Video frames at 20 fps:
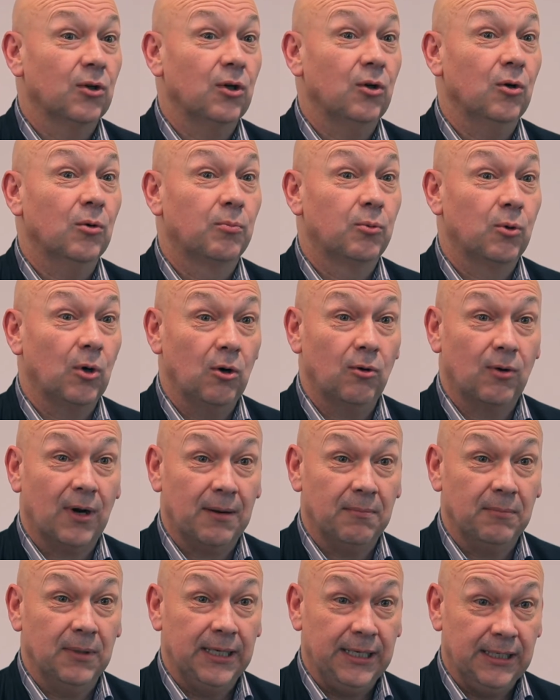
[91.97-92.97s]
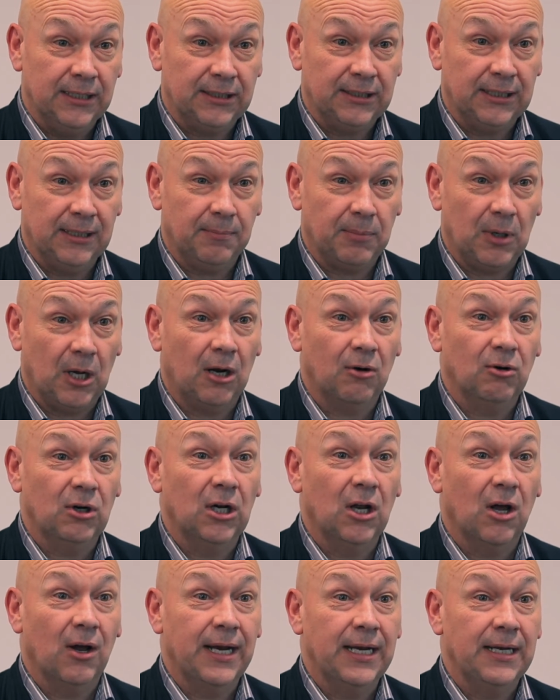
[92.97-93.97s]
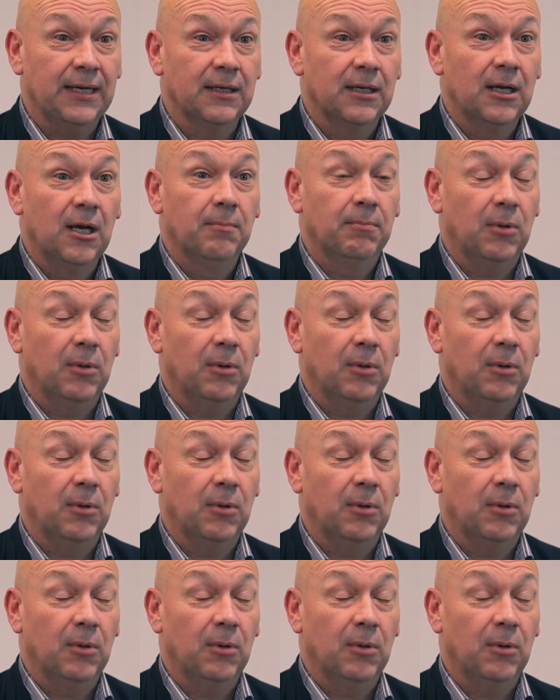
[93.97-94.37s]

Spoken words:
that your program leadership are aligned